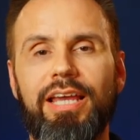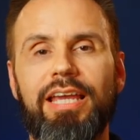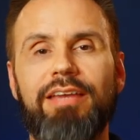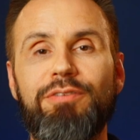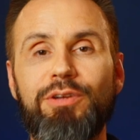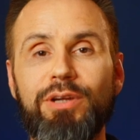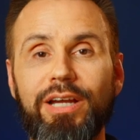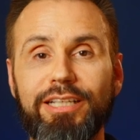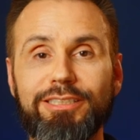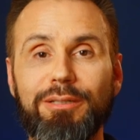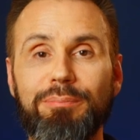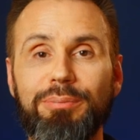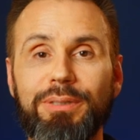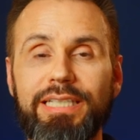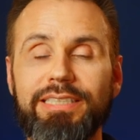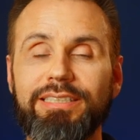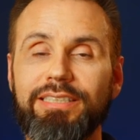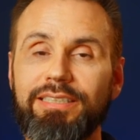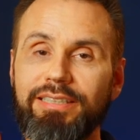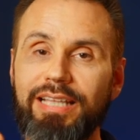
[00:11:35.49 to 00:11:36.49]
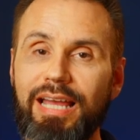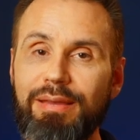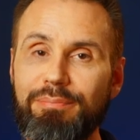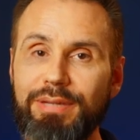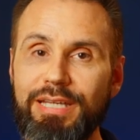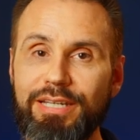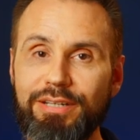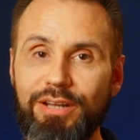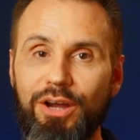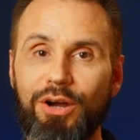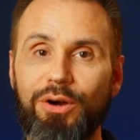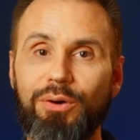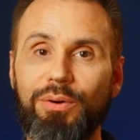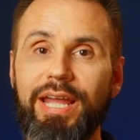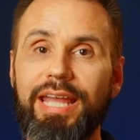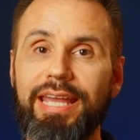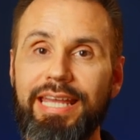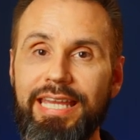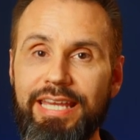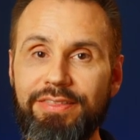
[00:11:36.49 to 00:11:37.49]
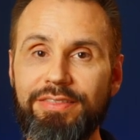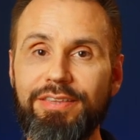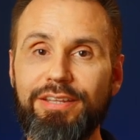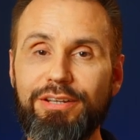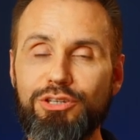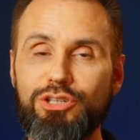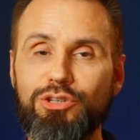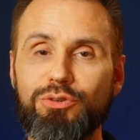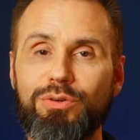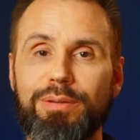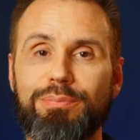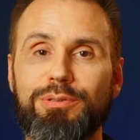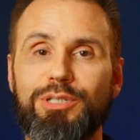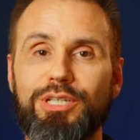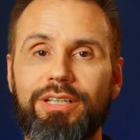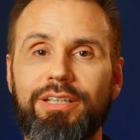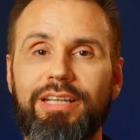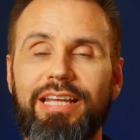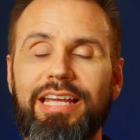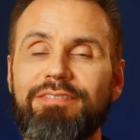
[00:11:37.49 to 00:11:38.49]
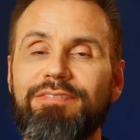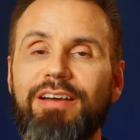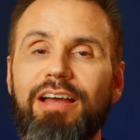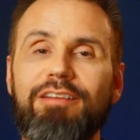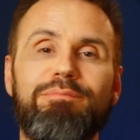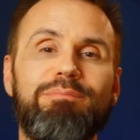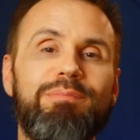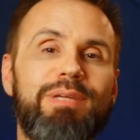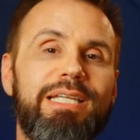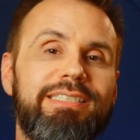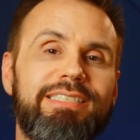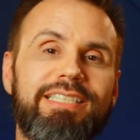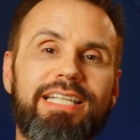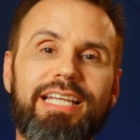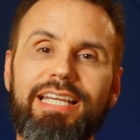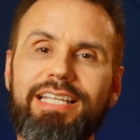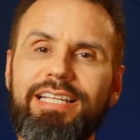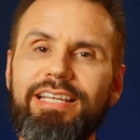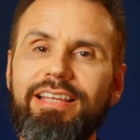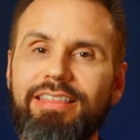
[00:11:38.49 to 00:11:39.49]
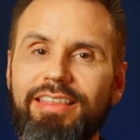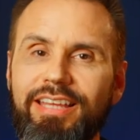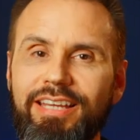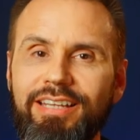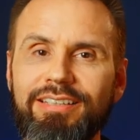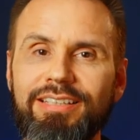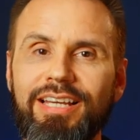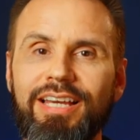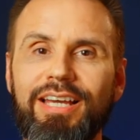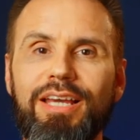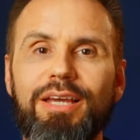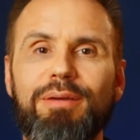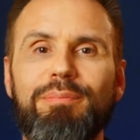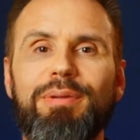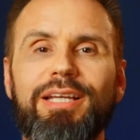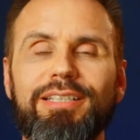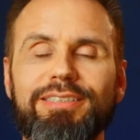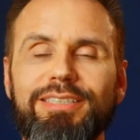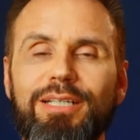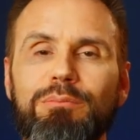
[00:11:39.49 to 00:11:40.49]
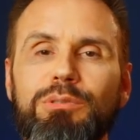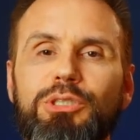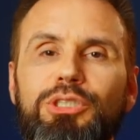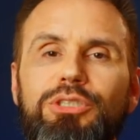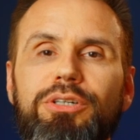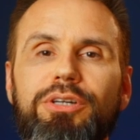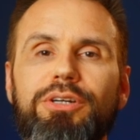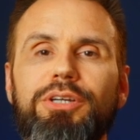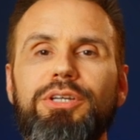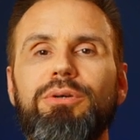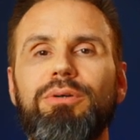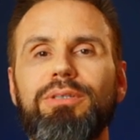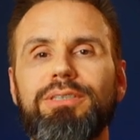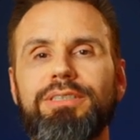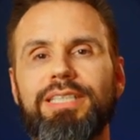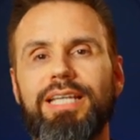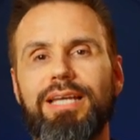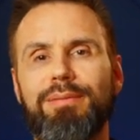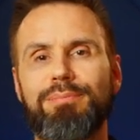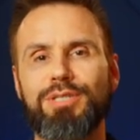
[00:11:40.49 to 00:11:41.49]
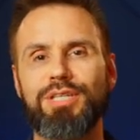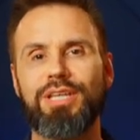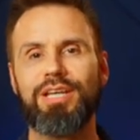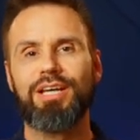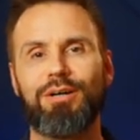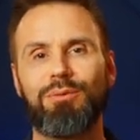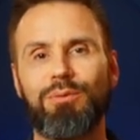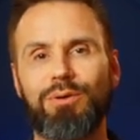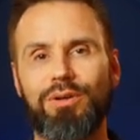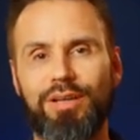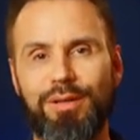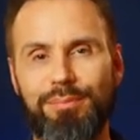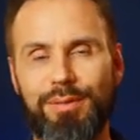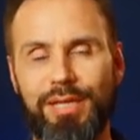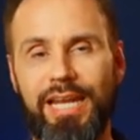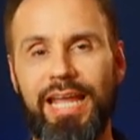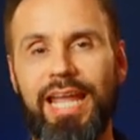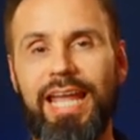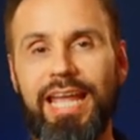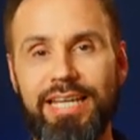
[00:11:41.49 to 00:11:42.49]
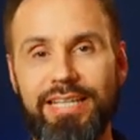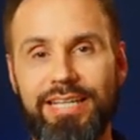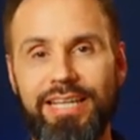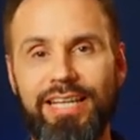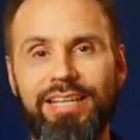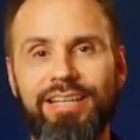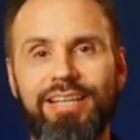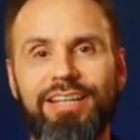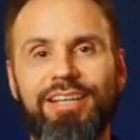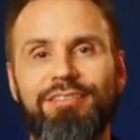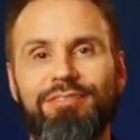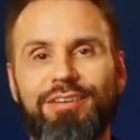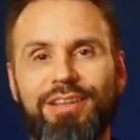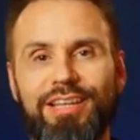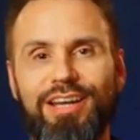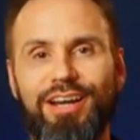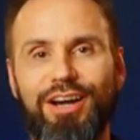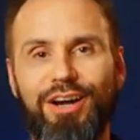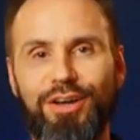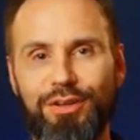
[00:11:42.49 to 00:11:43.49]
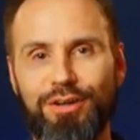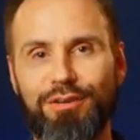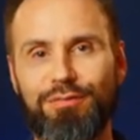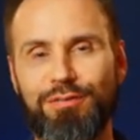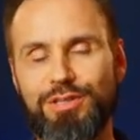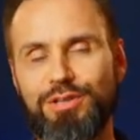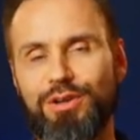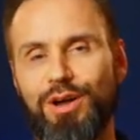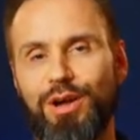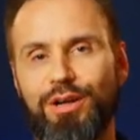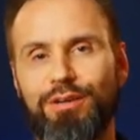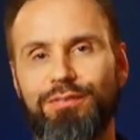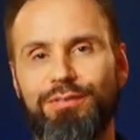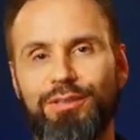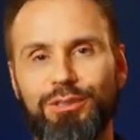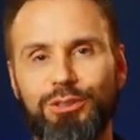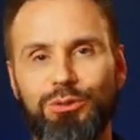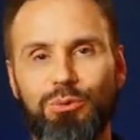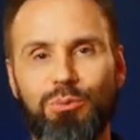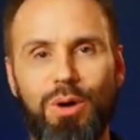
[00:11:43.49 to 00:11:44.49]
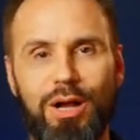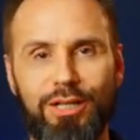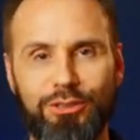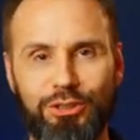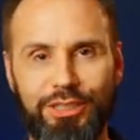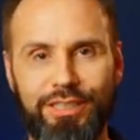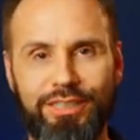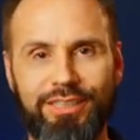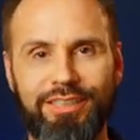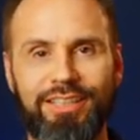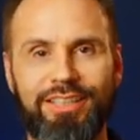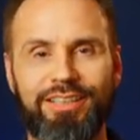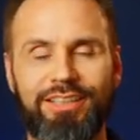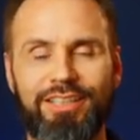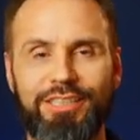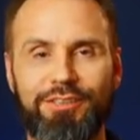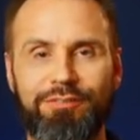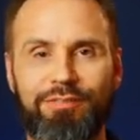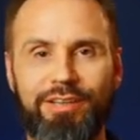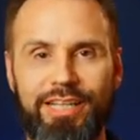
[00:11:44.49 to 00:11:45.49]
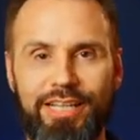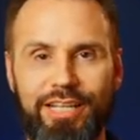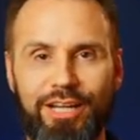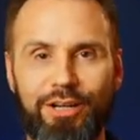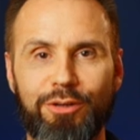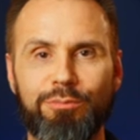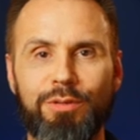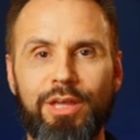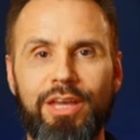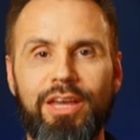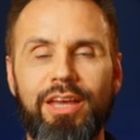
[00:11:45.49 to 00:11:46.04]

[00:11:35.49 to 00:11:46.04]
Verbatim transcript: If you guys could please let me know in the description if I've missed anything, because I'm sure your tips will come in handy for the other photographers watching this video.